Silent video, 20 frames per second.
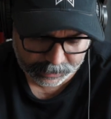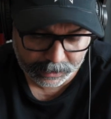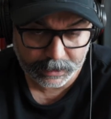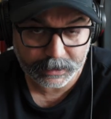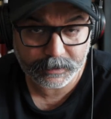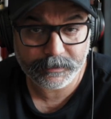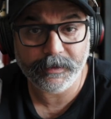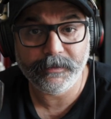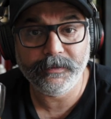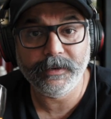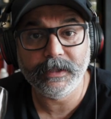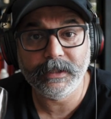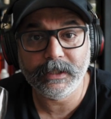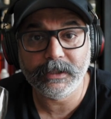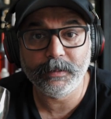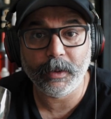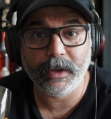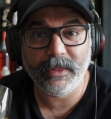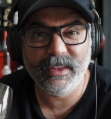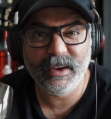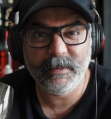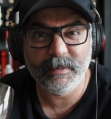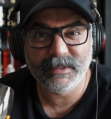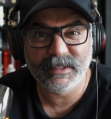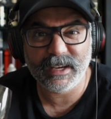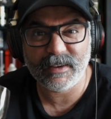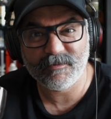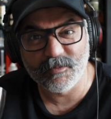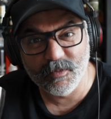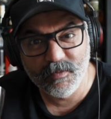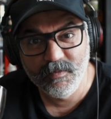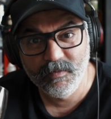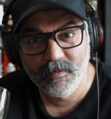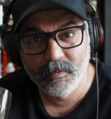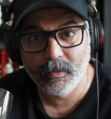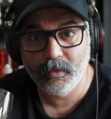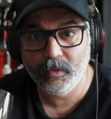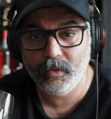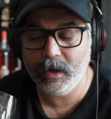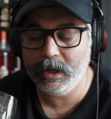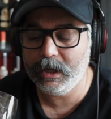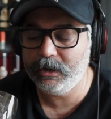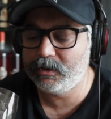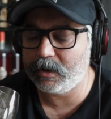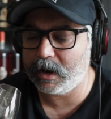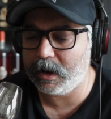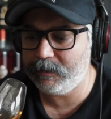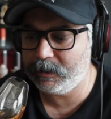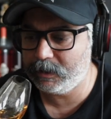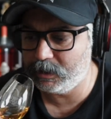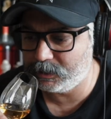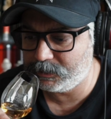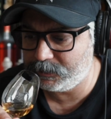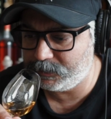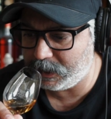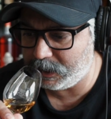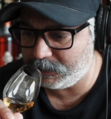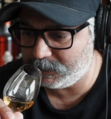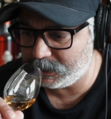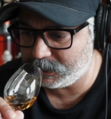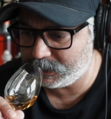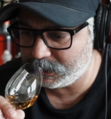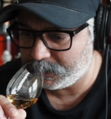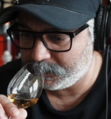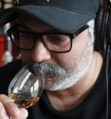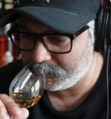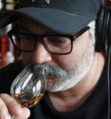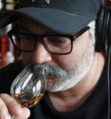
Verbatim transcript: Yes, 56.3% mm, really driving those flavors.